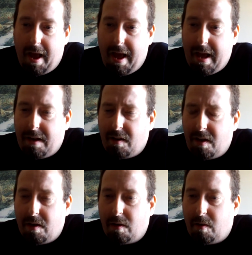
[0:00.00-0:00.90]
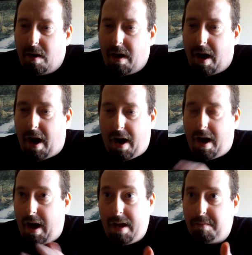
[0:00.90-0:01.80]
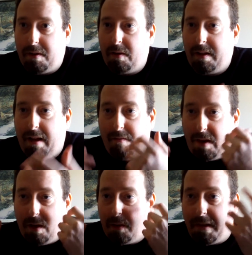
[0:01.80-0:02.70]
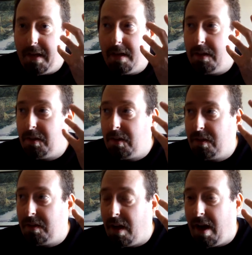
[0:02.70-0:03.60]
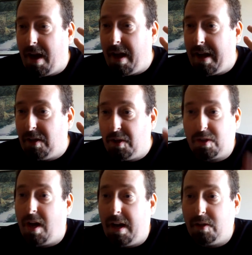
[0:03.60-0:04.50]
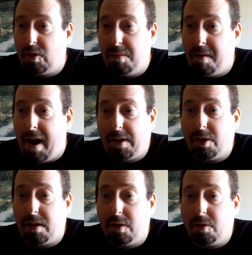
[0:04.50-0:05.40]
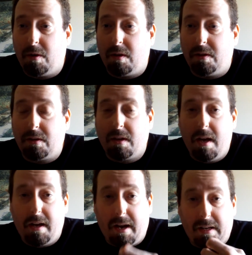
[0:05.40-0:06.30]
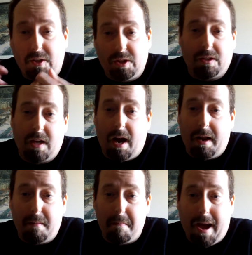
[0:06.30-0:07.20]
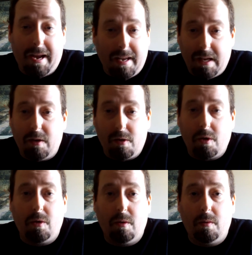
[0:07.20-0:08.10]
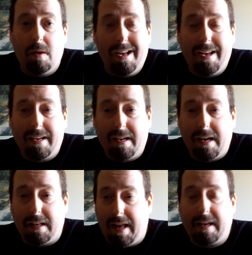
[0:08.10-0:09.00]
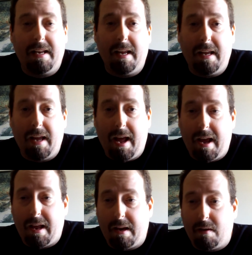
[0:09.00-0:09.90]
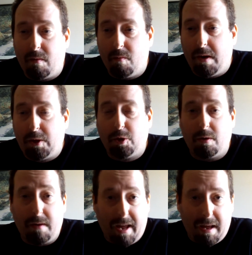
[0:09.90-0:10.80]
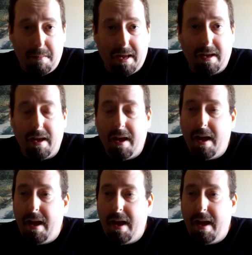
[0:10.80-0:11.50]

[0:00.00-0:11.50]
And, you know, I uploaded that video because I had just gotten Super Action controllers. I had just gotten back into collecting and retro gaming,